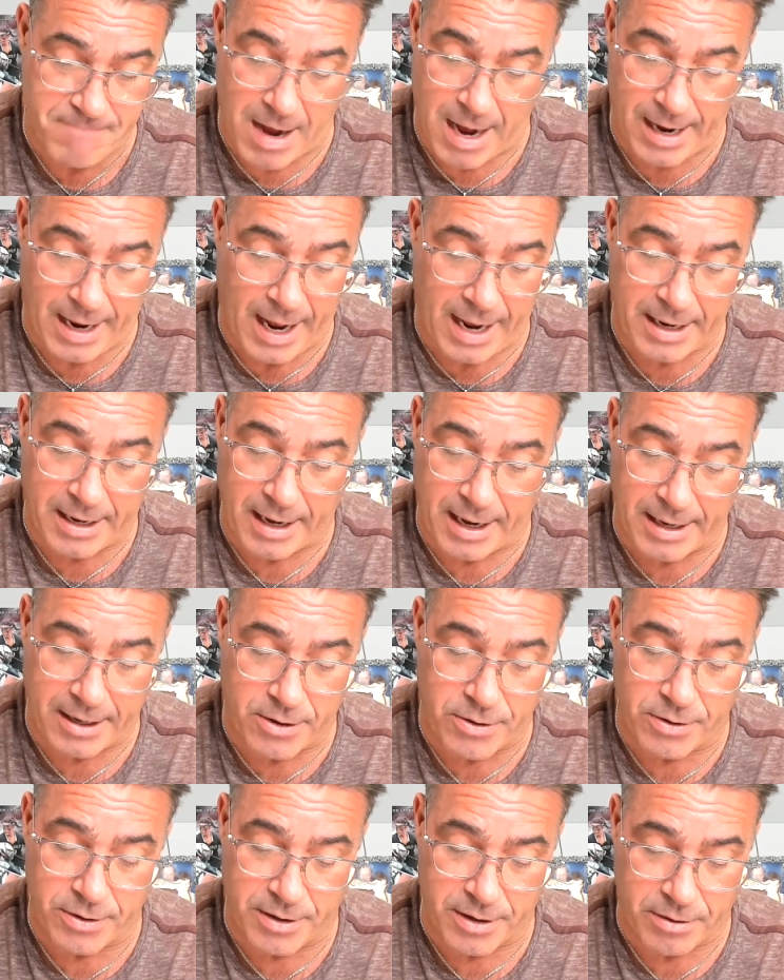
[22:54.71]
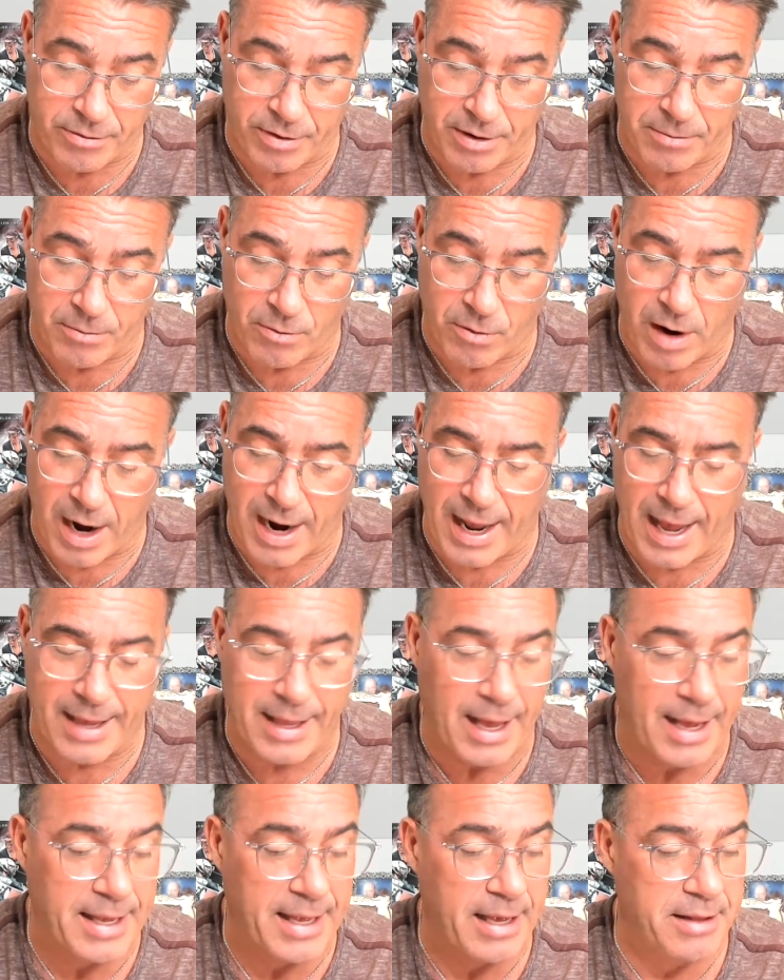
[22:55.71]
I couldn't agree more.
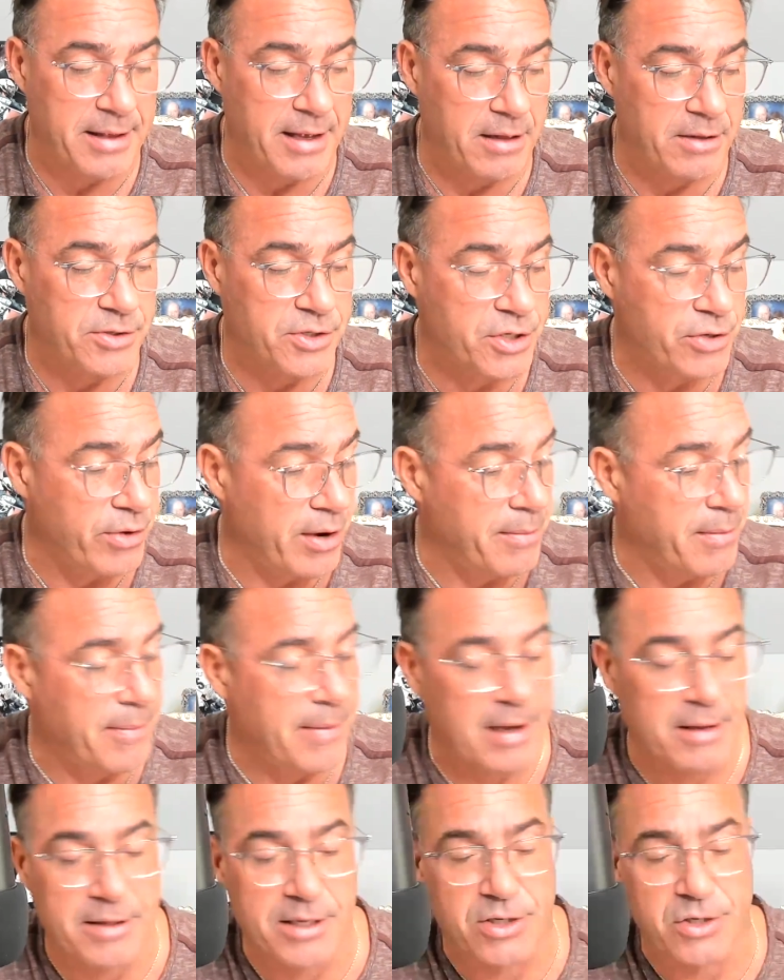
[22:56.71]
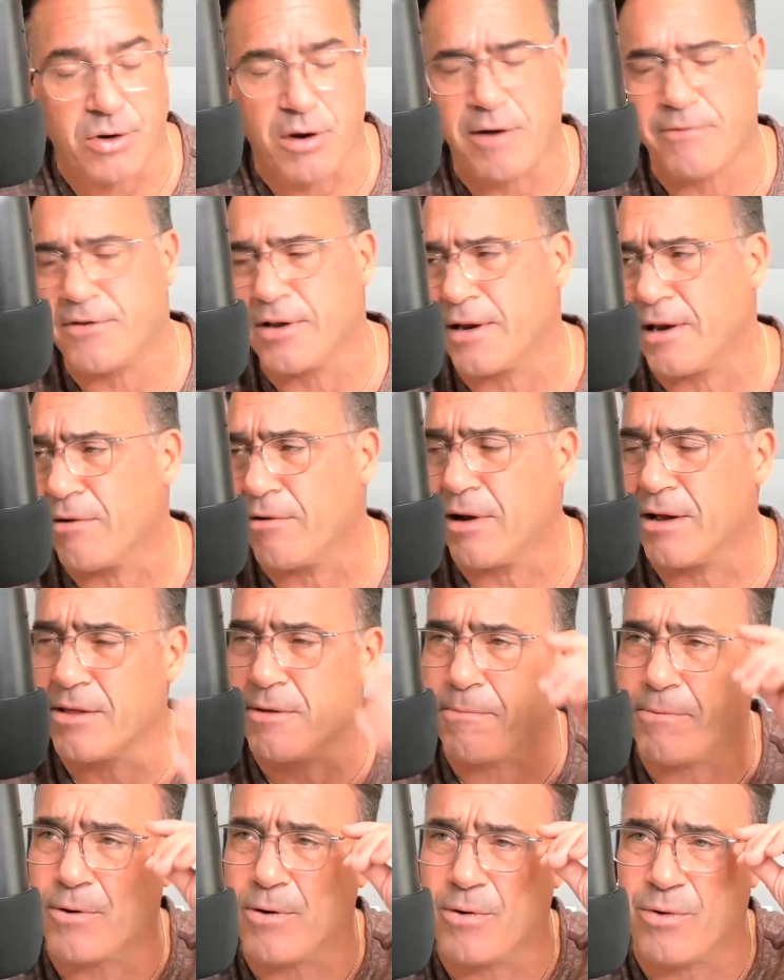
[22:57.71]
I get yelled and screamed about this often here on
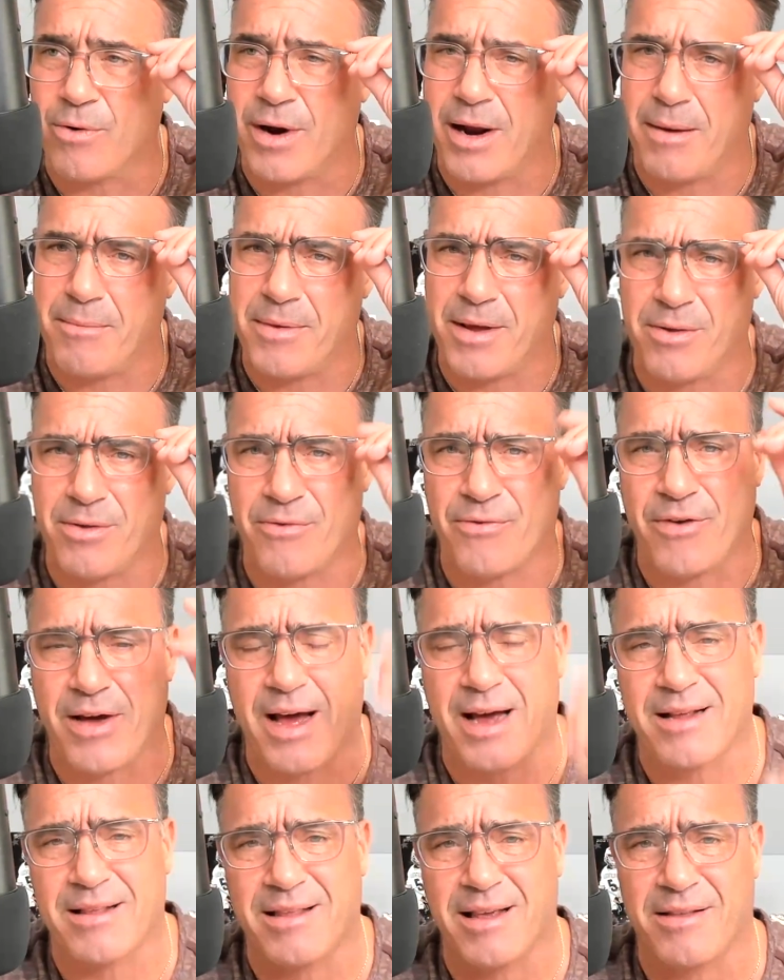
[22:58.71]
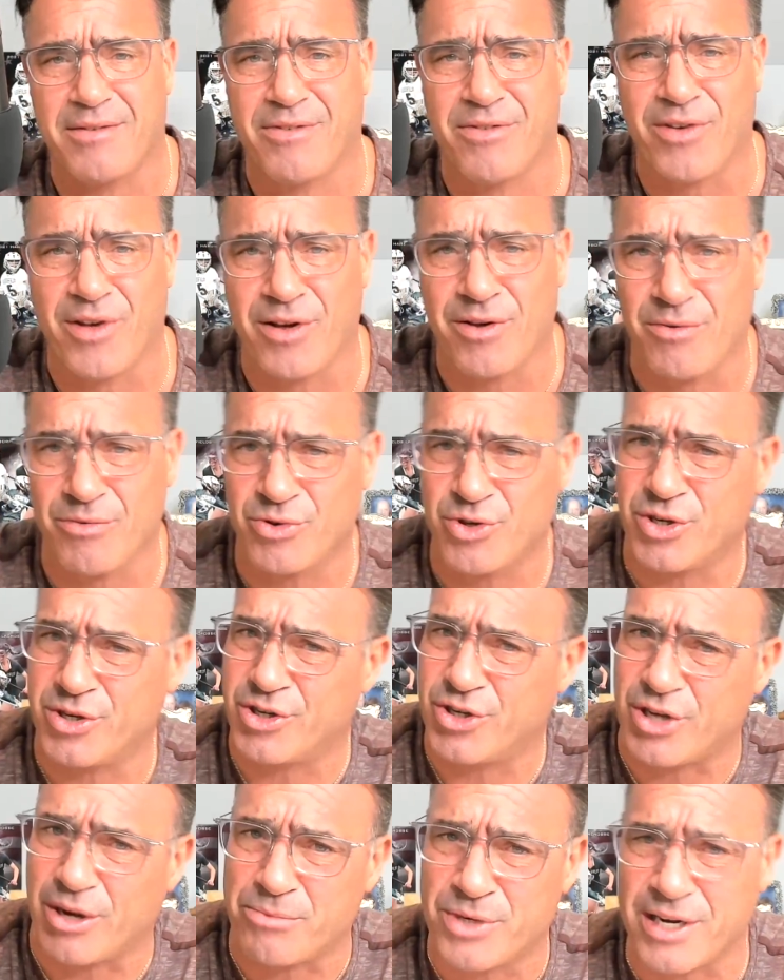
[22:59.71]
the program. You know, the fact that
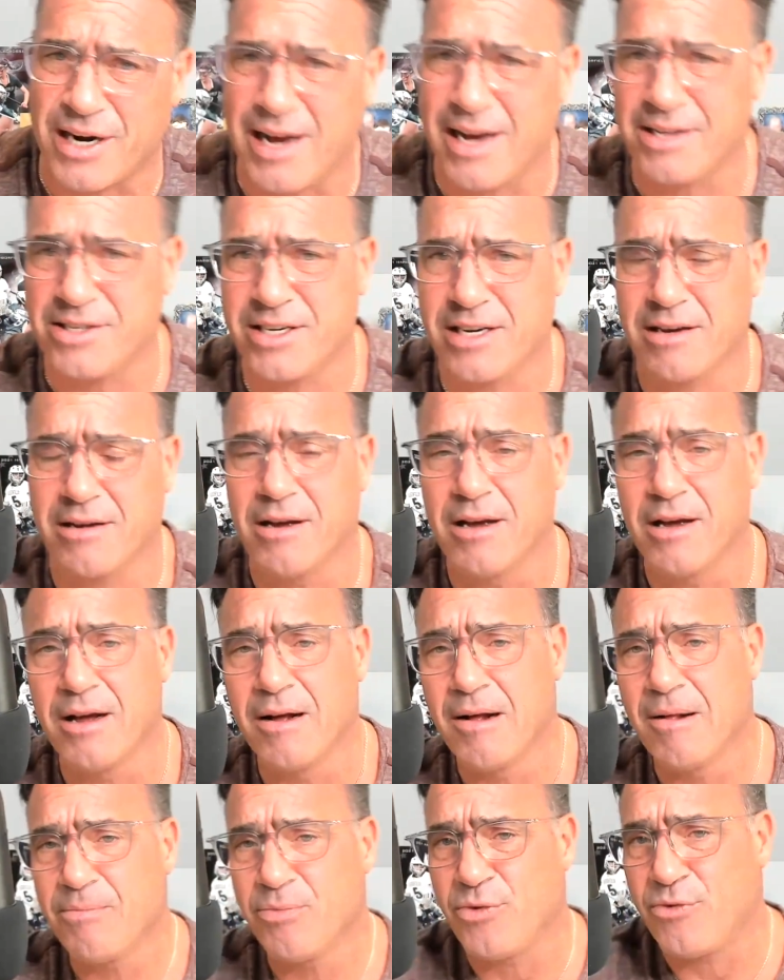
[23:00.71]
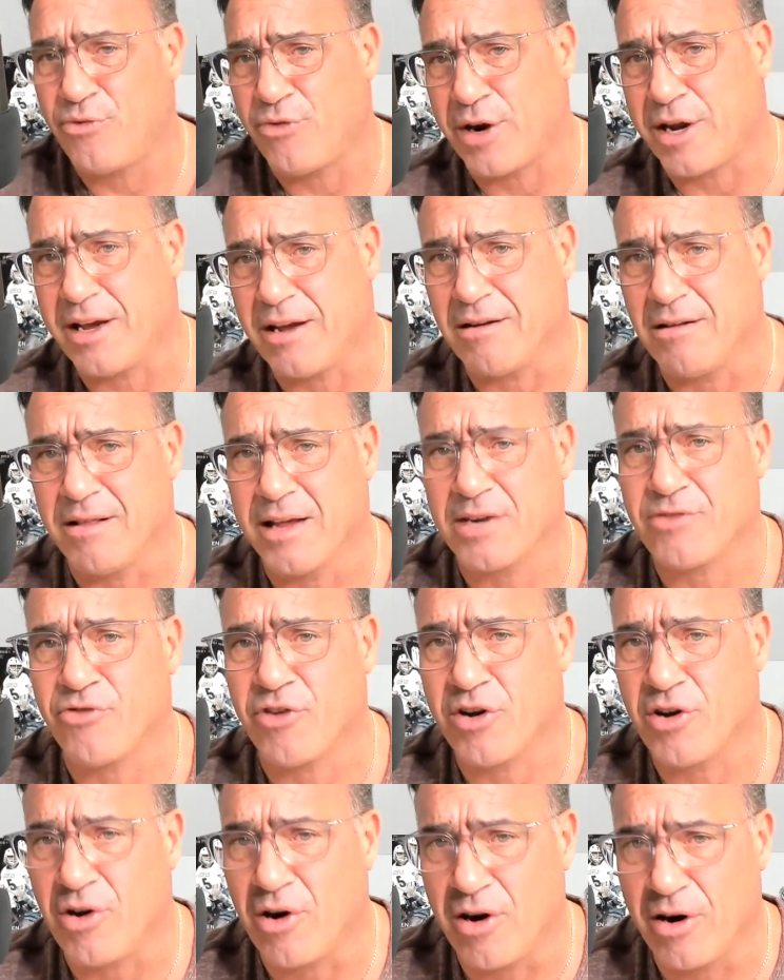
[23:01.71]
subsidizing freaking
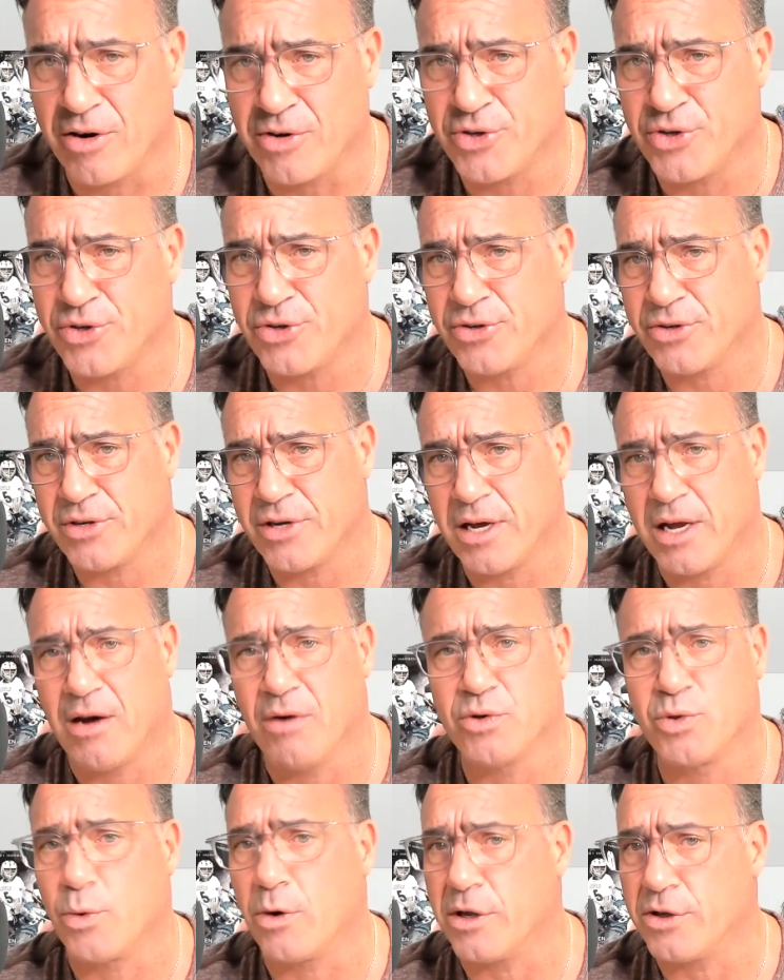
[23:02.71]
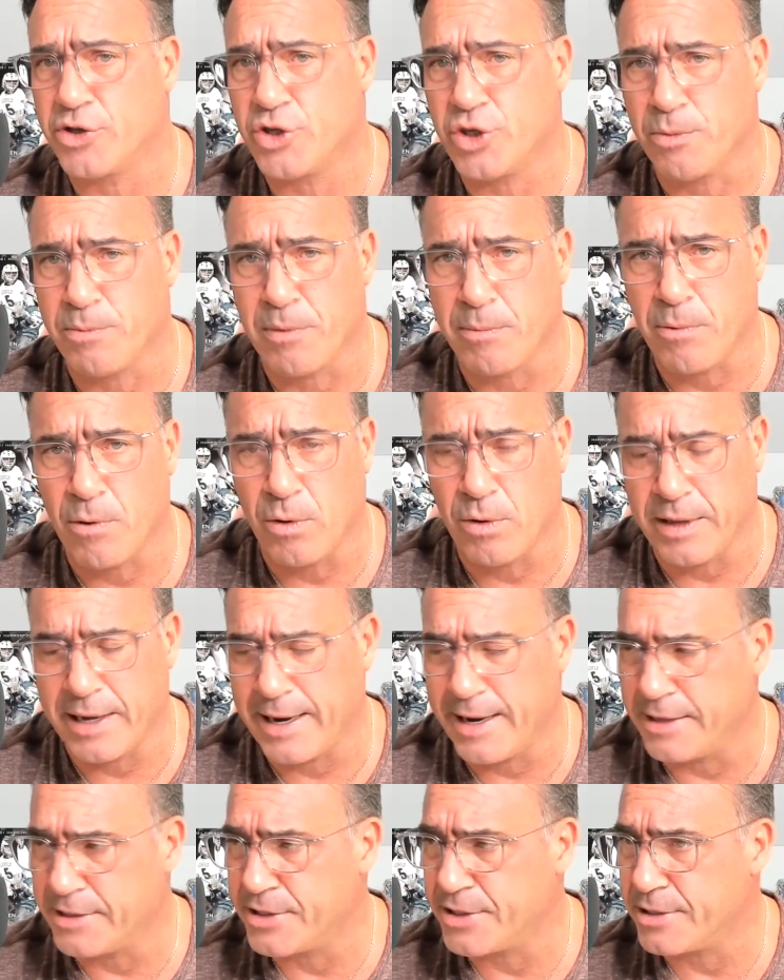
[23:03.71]
electric cars. That was one of the Super Bowl
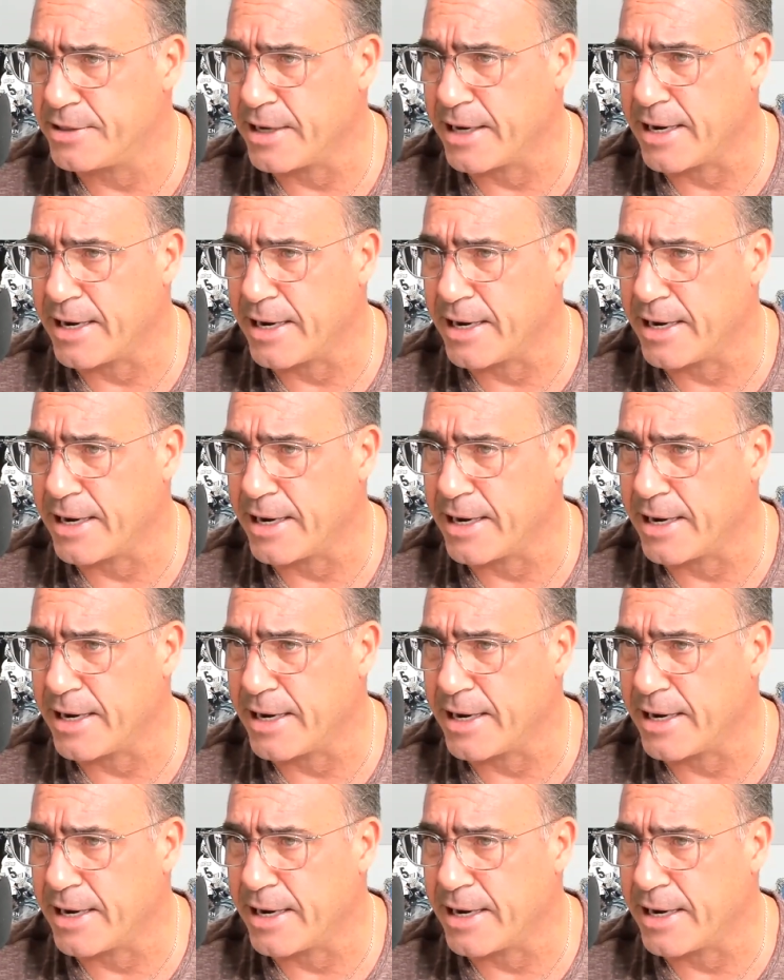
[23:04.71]
ads.